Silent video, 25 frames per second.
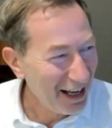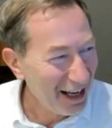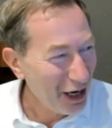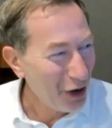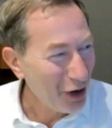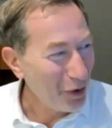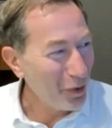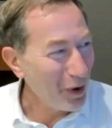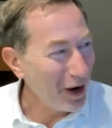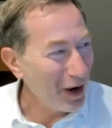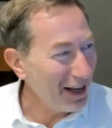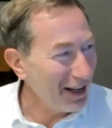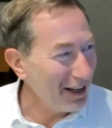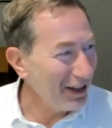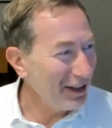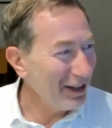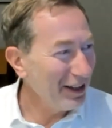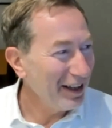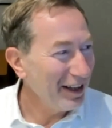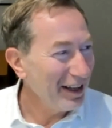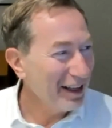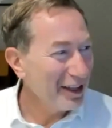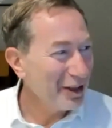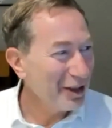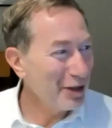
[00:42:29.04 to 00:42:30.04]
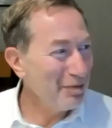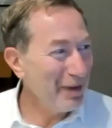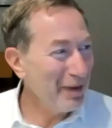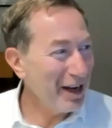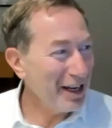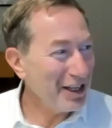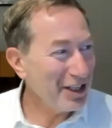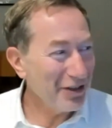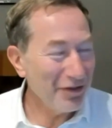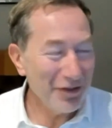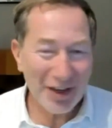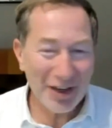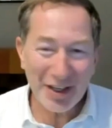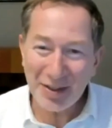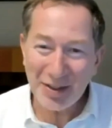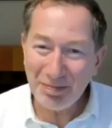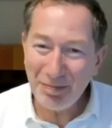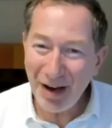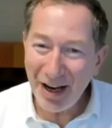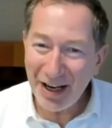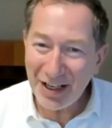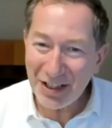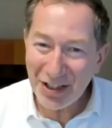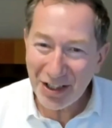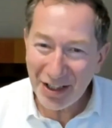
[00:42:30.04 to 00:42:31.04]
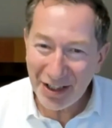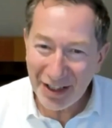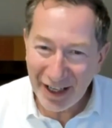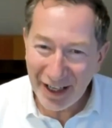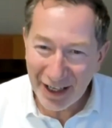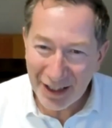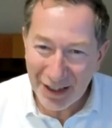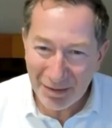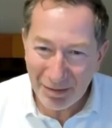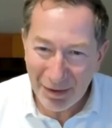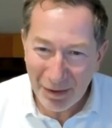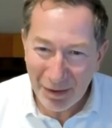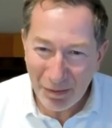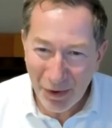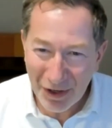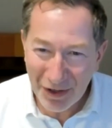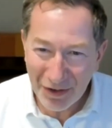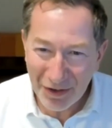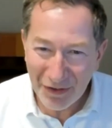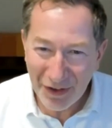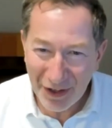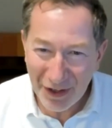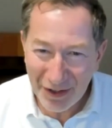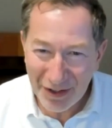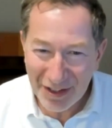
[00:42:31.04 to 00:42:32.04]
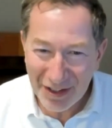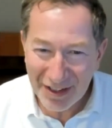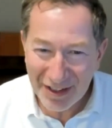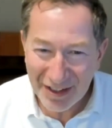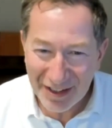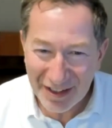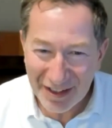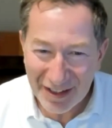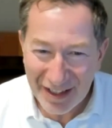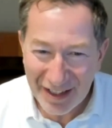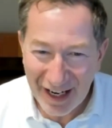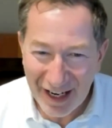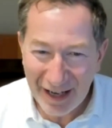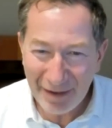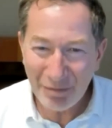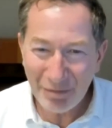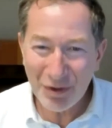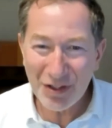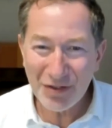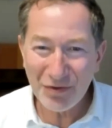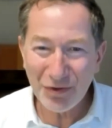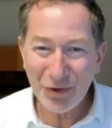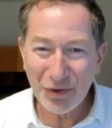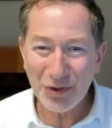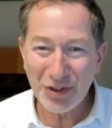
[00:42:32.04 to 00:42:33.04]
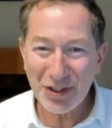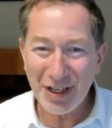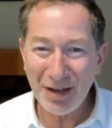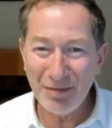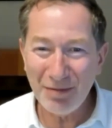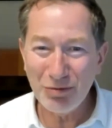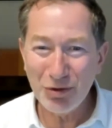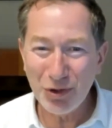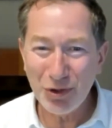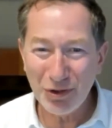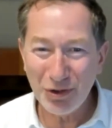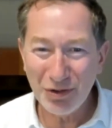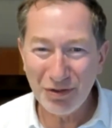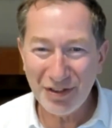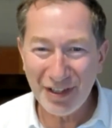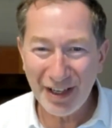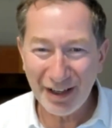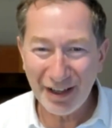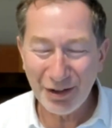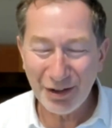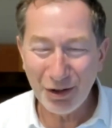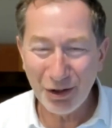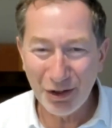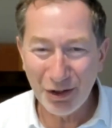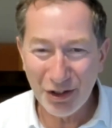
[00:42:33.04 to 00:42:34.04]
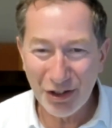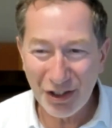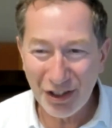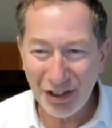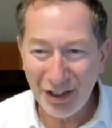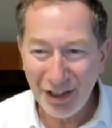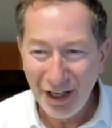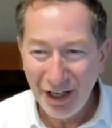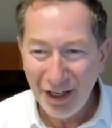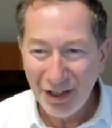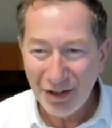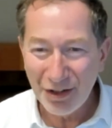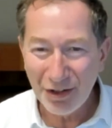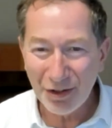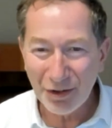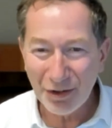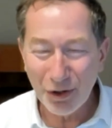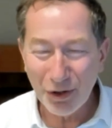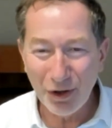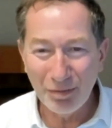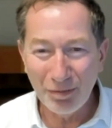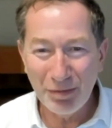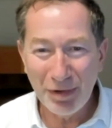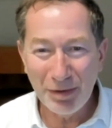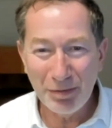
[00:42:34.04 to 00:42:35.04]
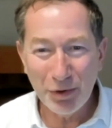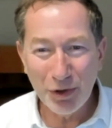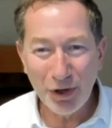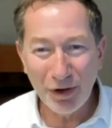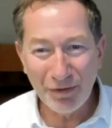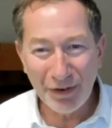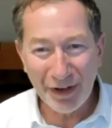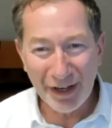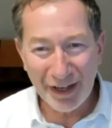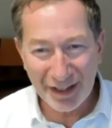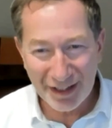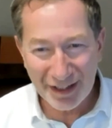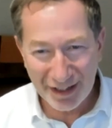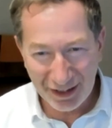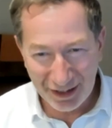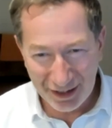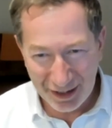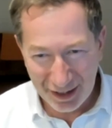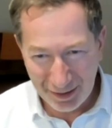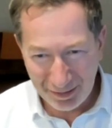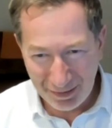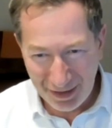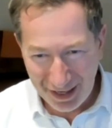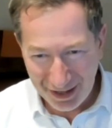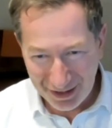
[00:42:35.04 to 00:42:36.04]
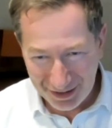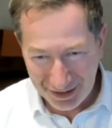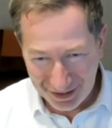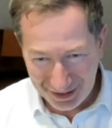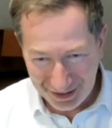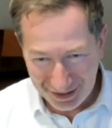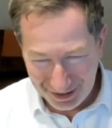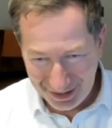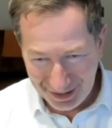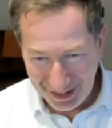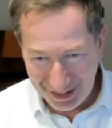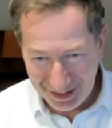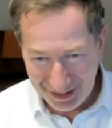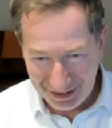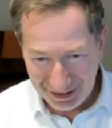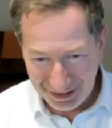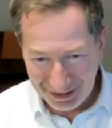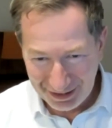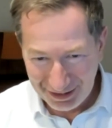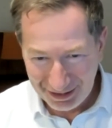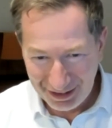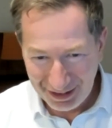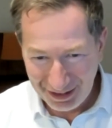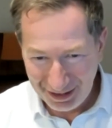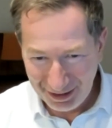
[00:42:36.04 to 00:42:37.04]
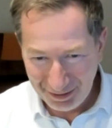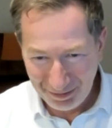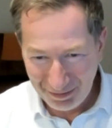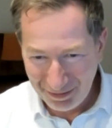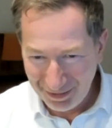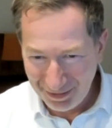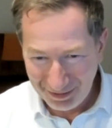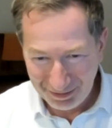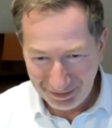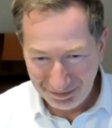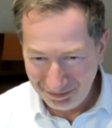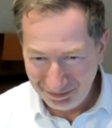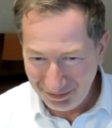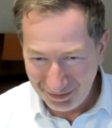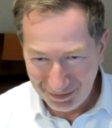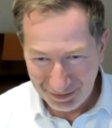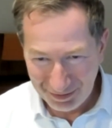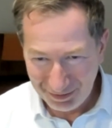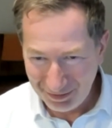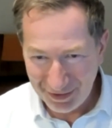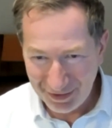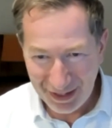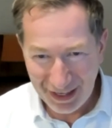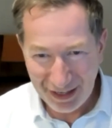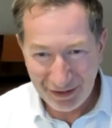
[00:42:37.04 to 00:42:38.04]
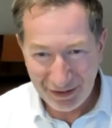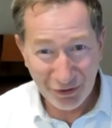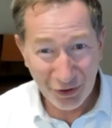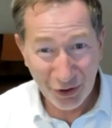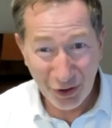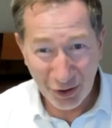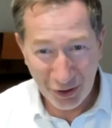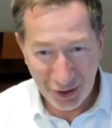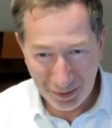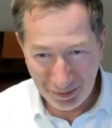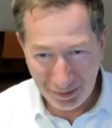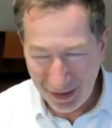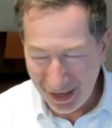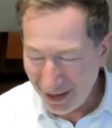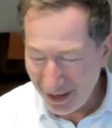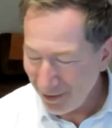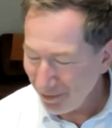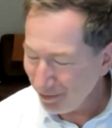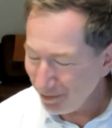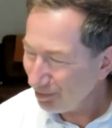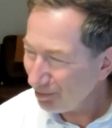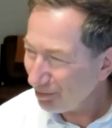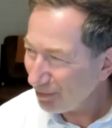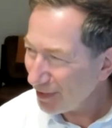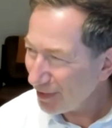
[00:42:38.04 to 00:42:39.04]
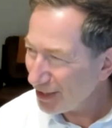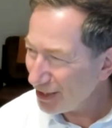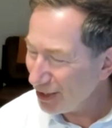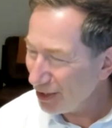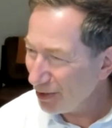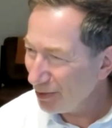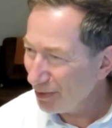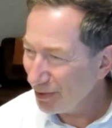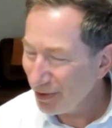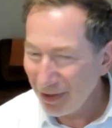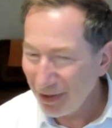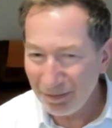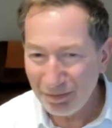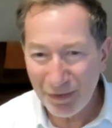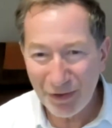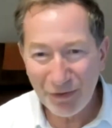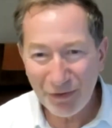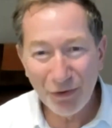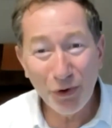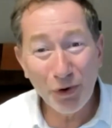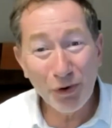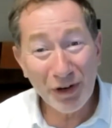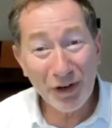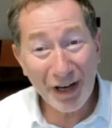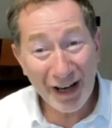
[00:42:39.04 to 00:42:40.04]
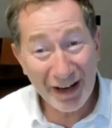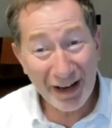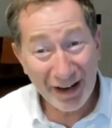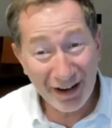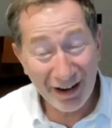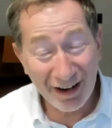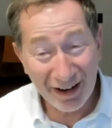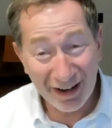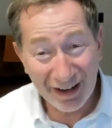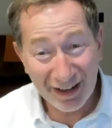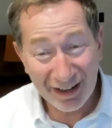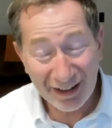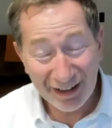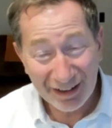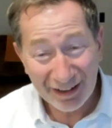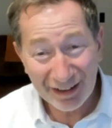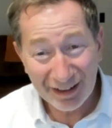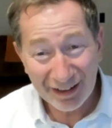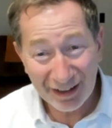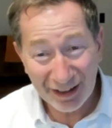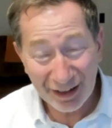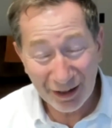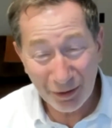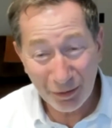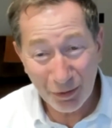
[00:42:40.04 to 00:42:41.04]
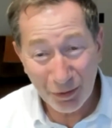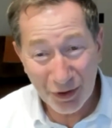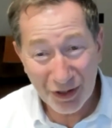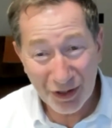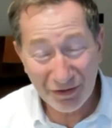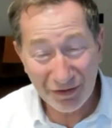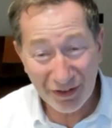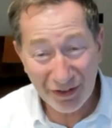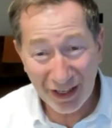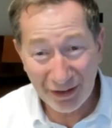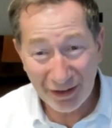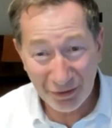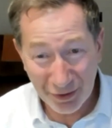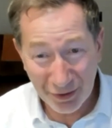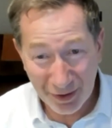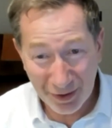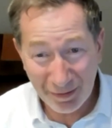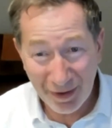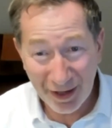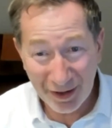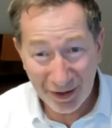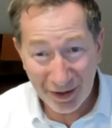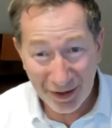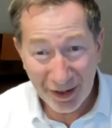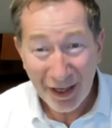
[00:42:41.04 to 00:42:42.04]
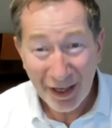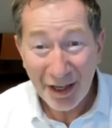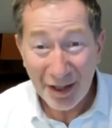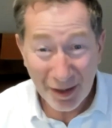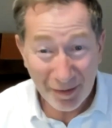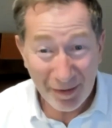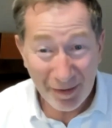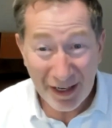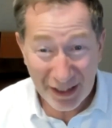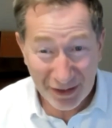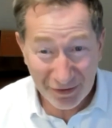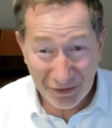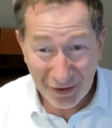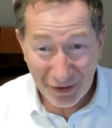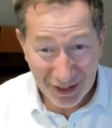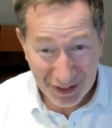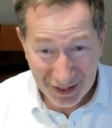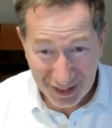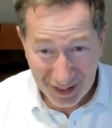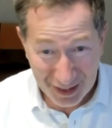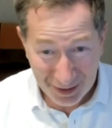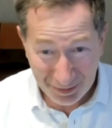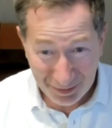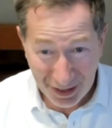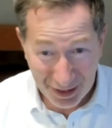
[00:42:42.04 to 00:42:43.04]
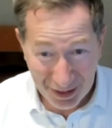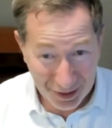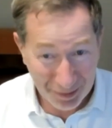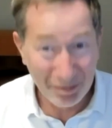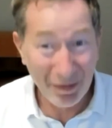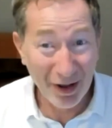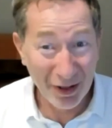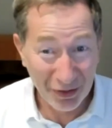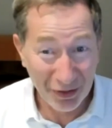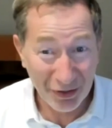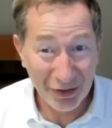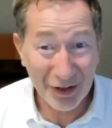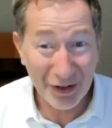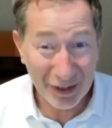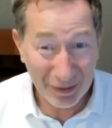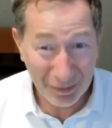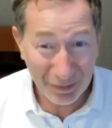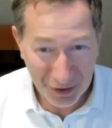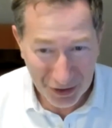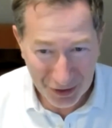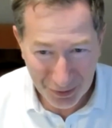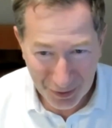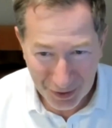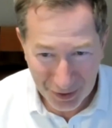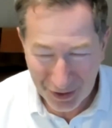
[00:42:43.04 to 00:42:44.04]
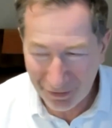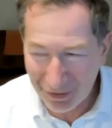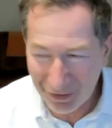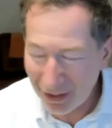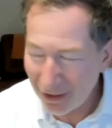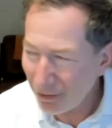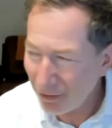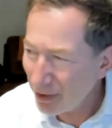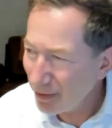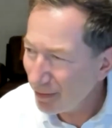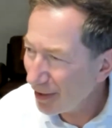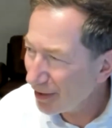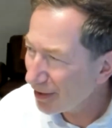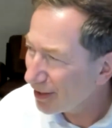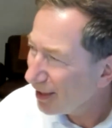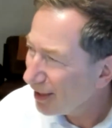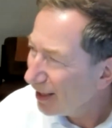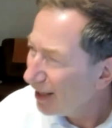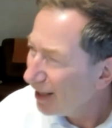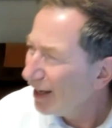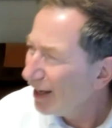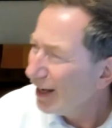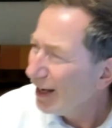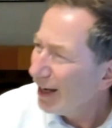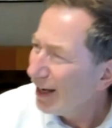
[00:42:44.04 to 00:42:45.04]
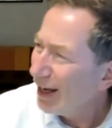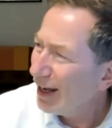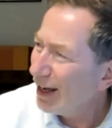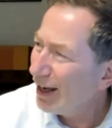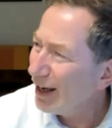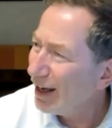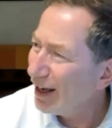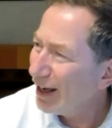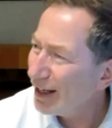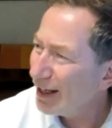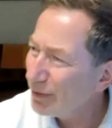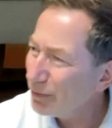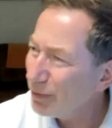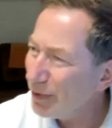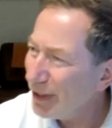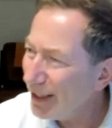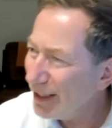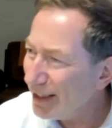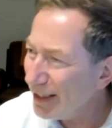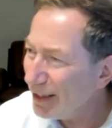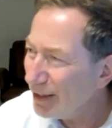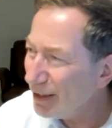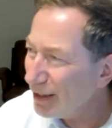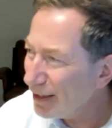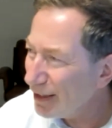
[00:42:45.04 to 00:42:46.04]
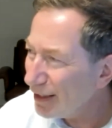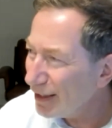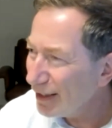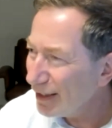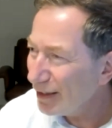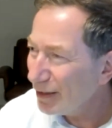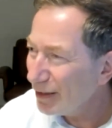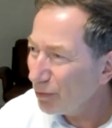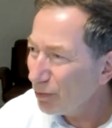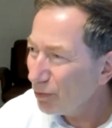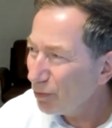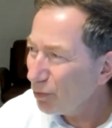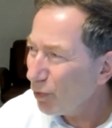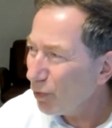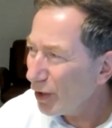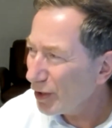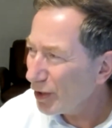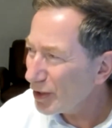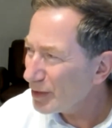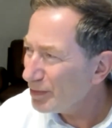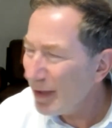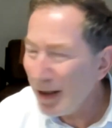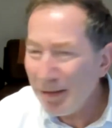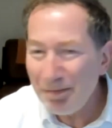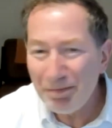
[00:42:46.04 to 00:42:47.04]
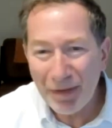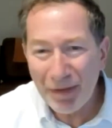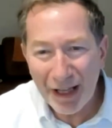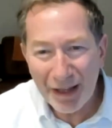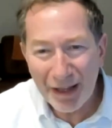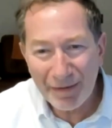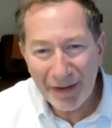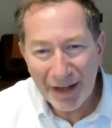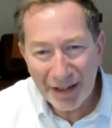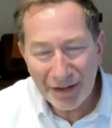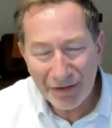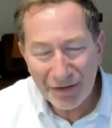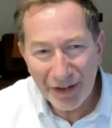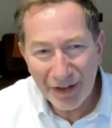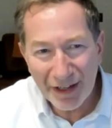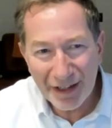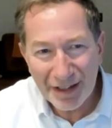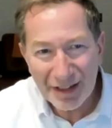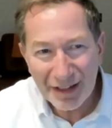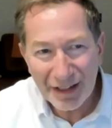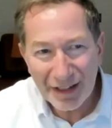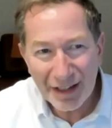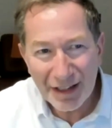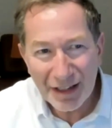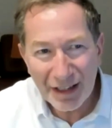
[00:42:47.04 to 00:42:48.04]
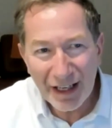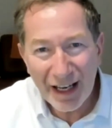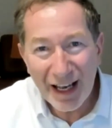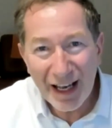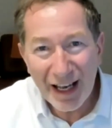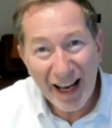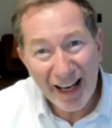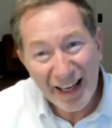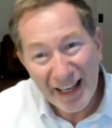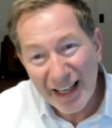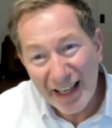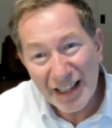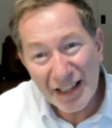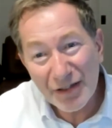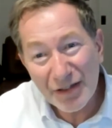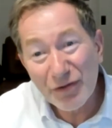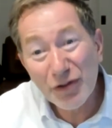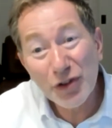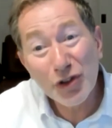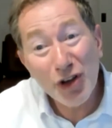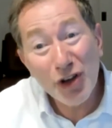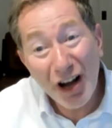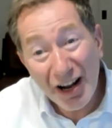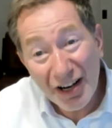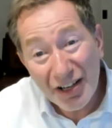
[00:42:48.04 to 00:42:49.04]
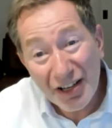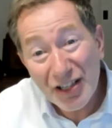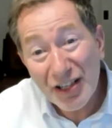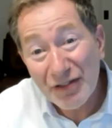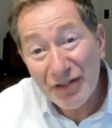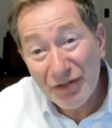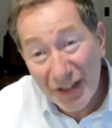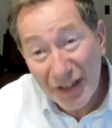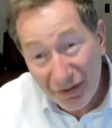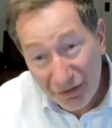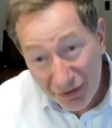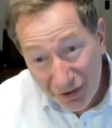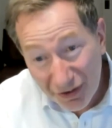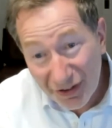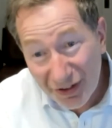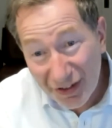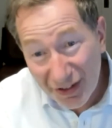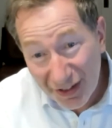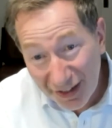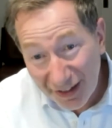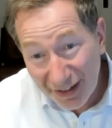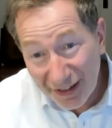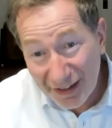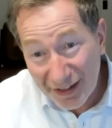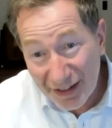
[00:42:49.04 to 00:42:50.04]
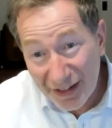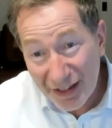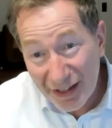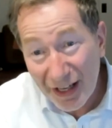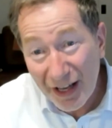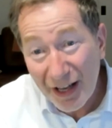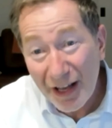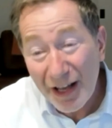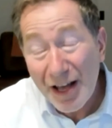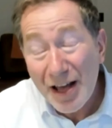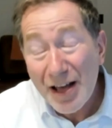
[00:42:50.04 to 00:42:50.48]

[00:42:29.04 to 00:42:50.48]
Well, the metaverse might turn out to be one of those names for some sort of technology that people got very excited about and then forgot about. So before AI was the flavor of the month, the metaverse had about a month in which it was the flavor of the month. And really, what's meant by the metaverse is a variety of different things.